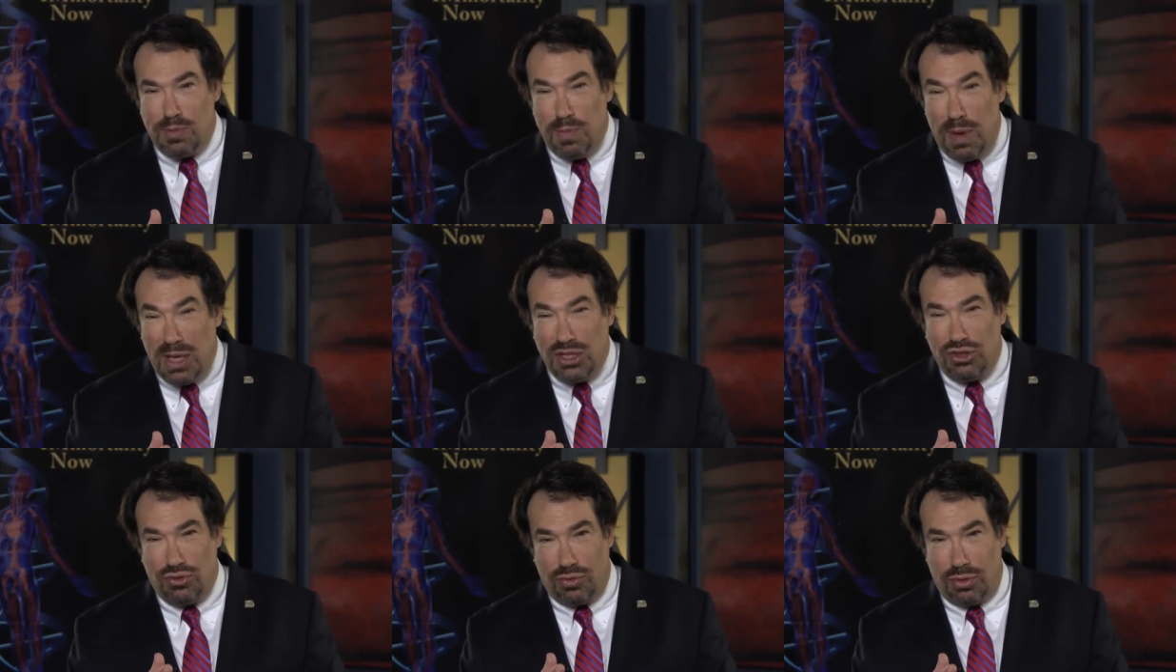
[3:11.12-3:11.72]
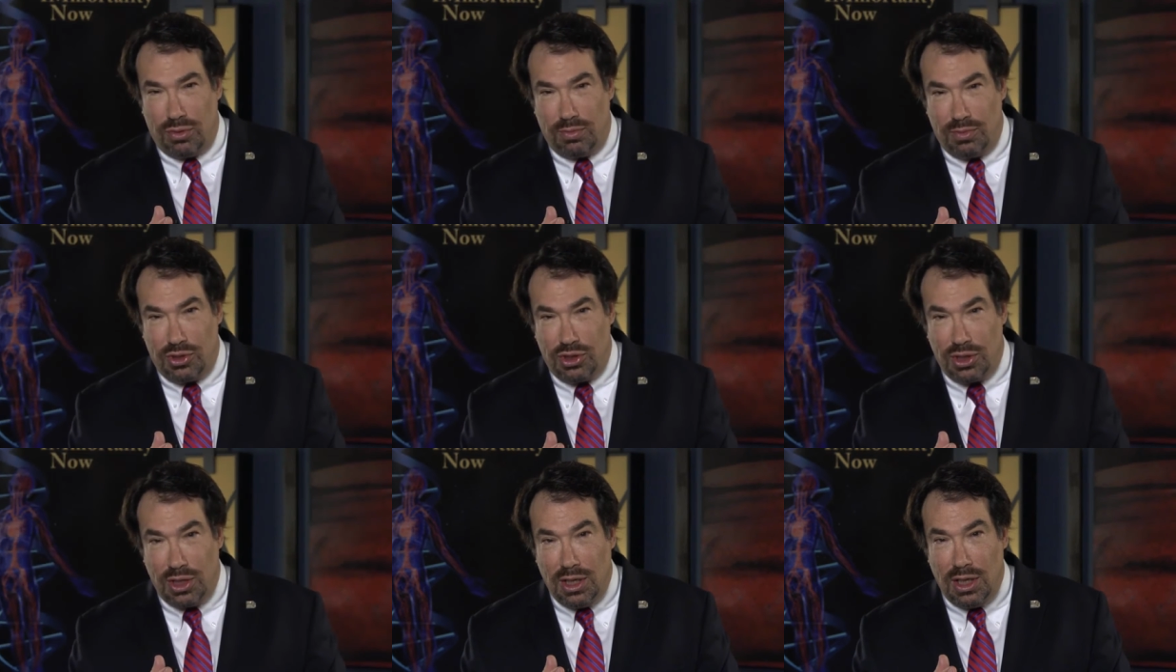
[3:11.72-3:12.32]

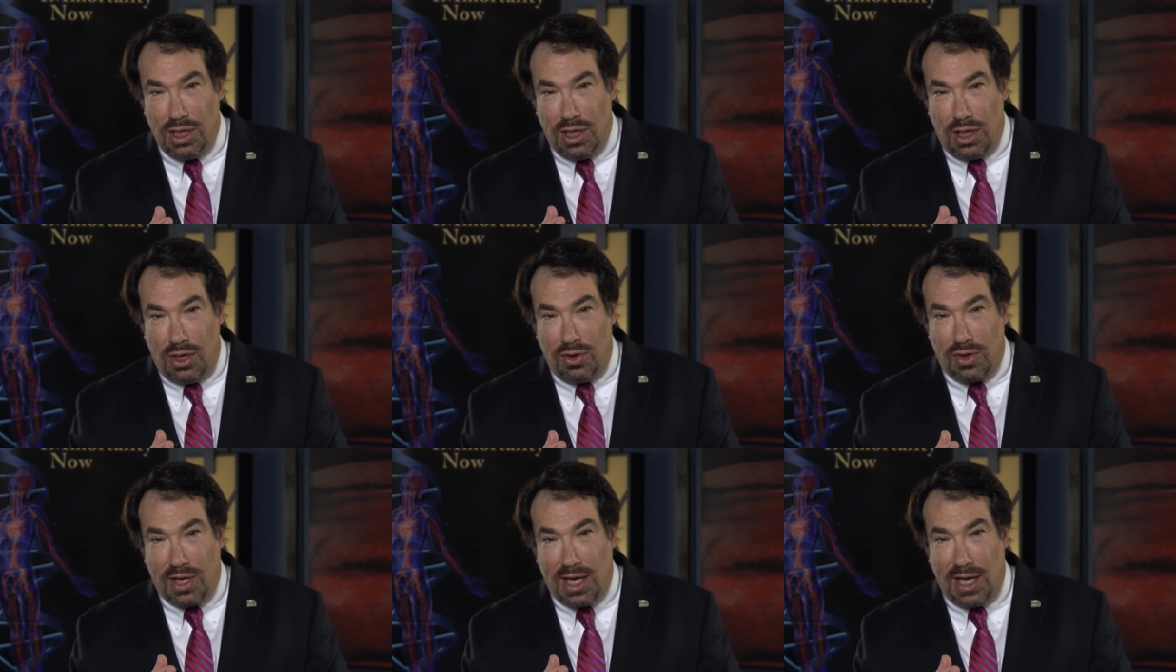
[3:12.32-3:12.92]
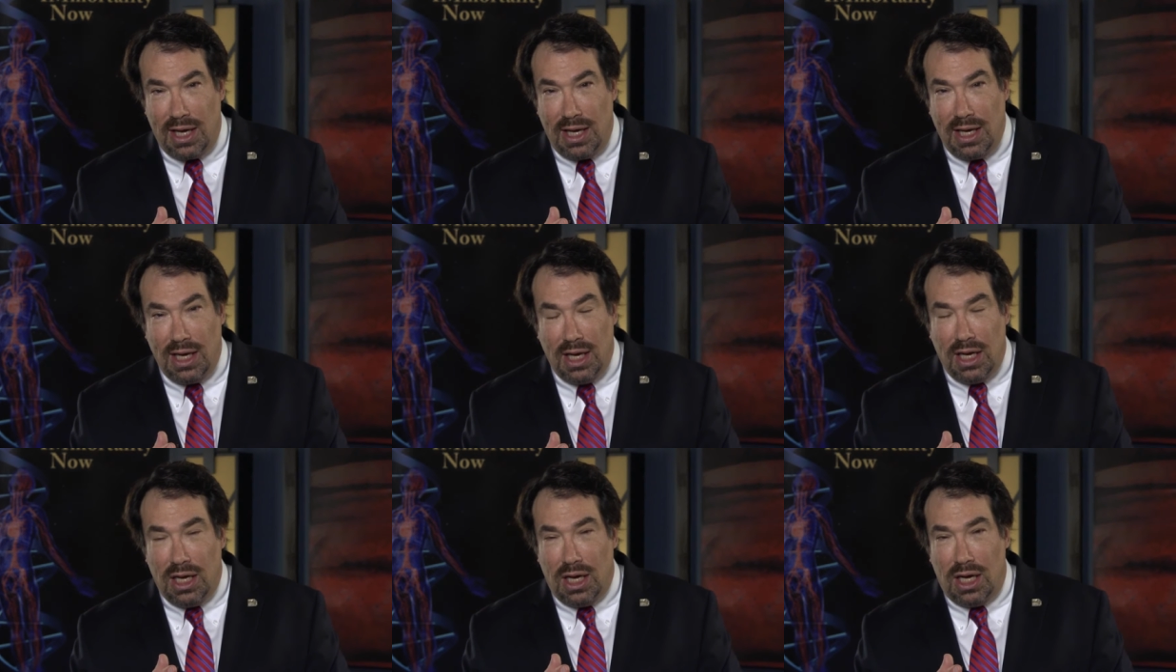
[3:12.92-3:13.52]
mushrooms, okay,
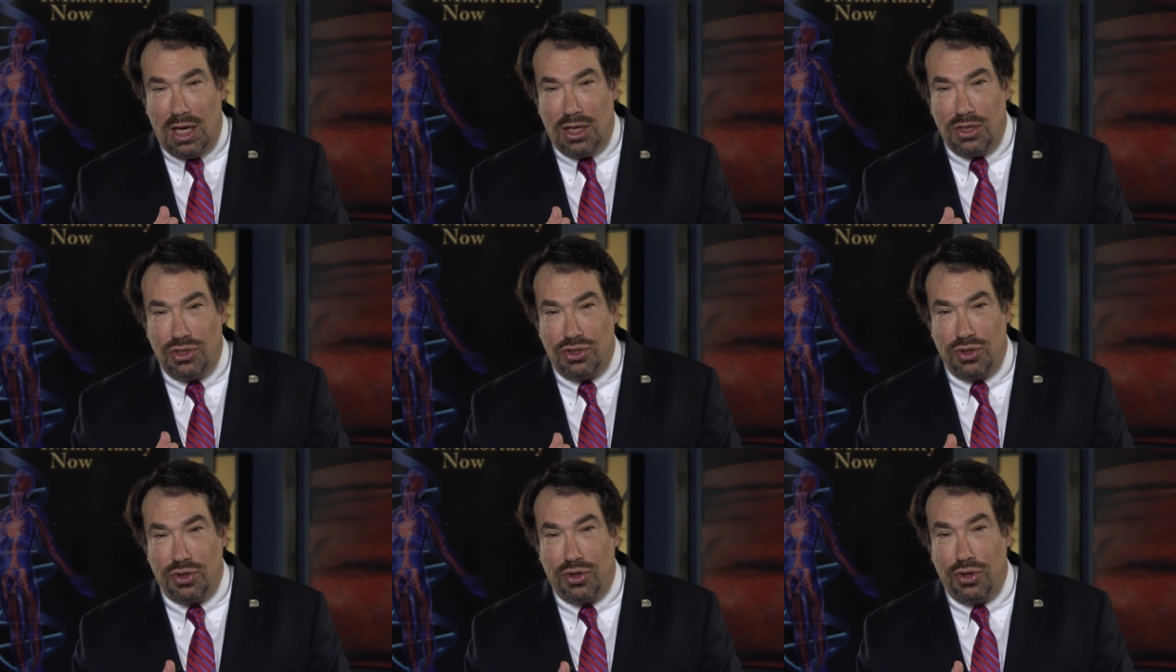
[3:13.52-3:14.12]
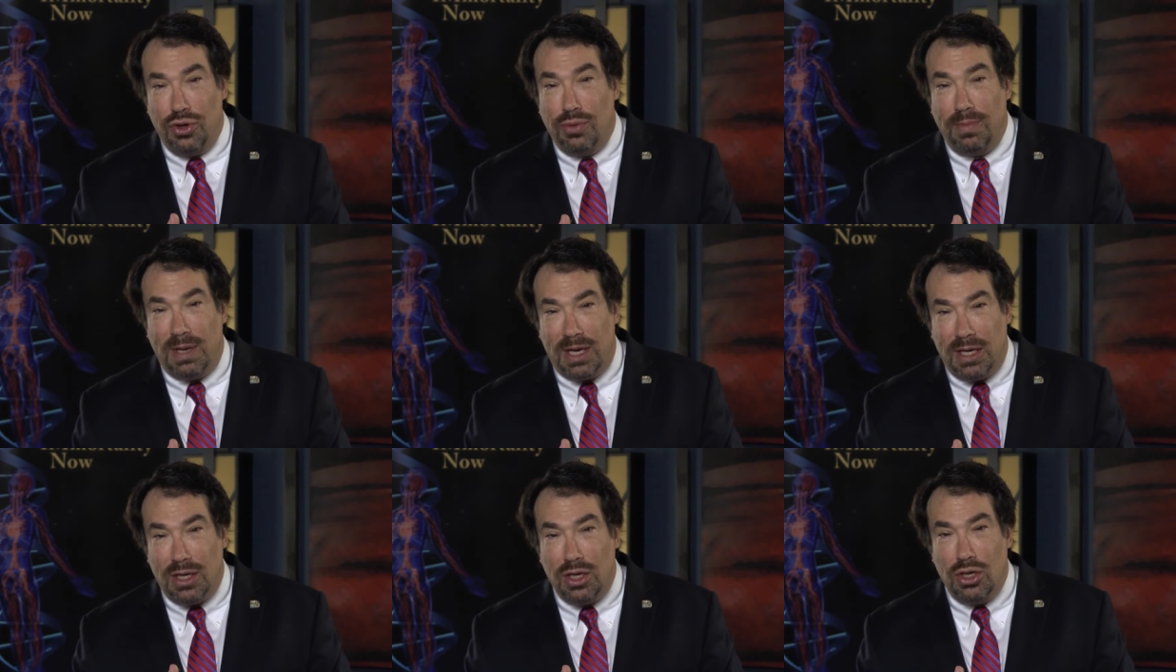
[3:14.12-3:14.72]
uh,
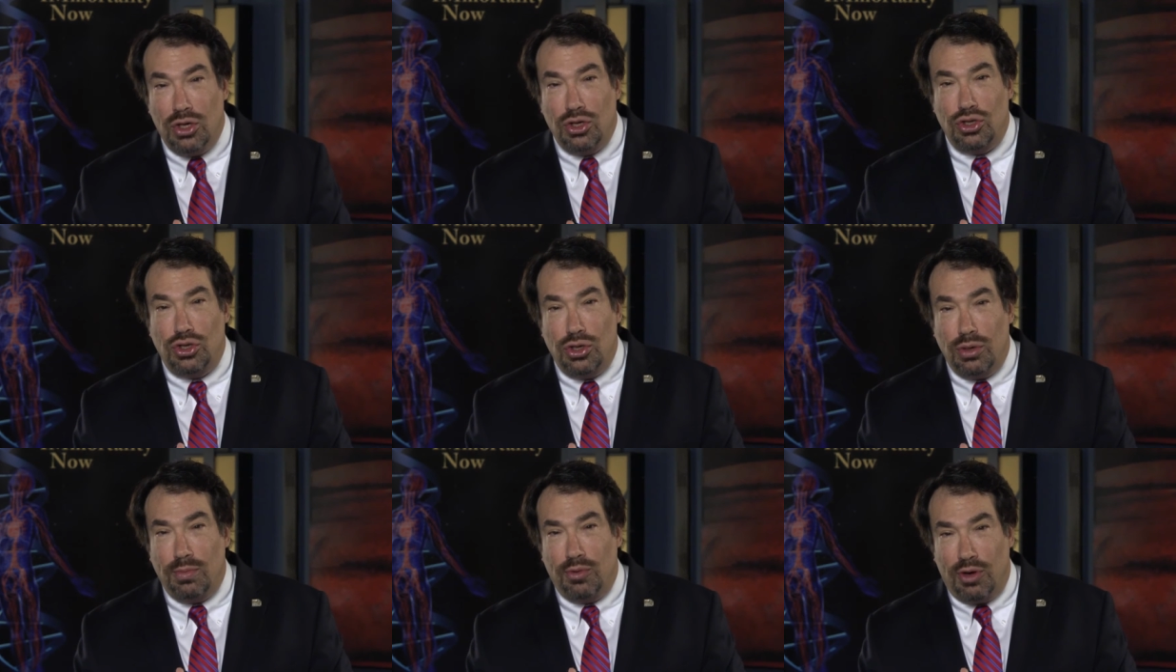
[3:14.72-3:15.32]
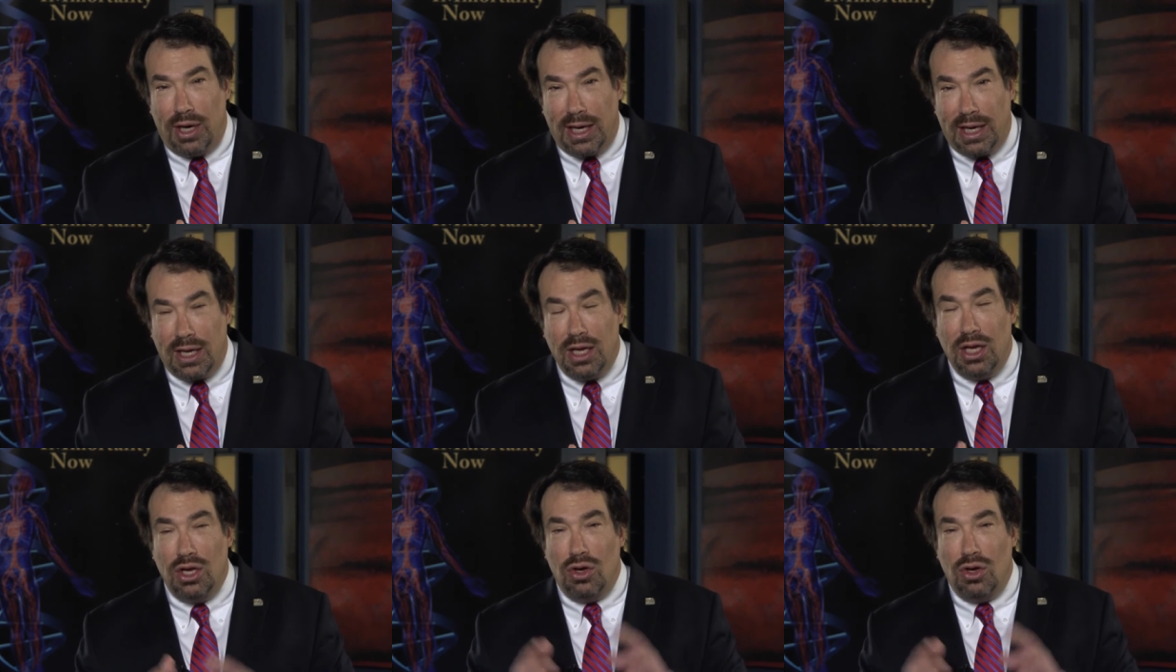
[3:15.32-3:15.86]
curcumin, turmeric.